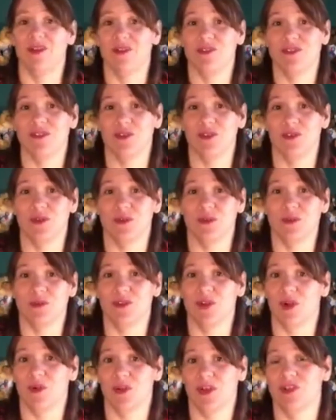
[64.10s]
who
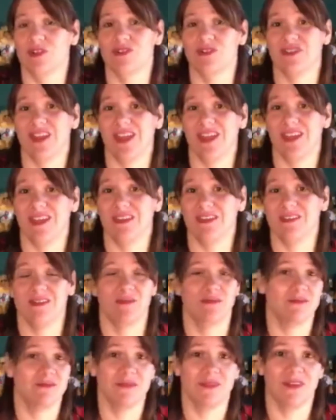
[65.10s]
don't understand,
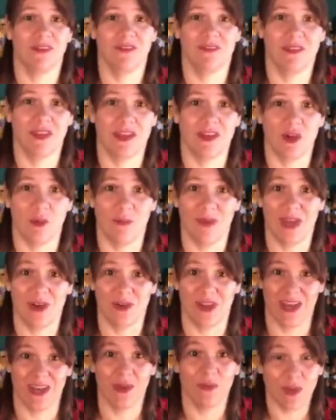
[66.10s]
they don't matter
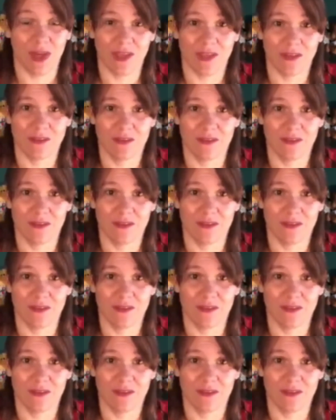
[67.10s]
anyway.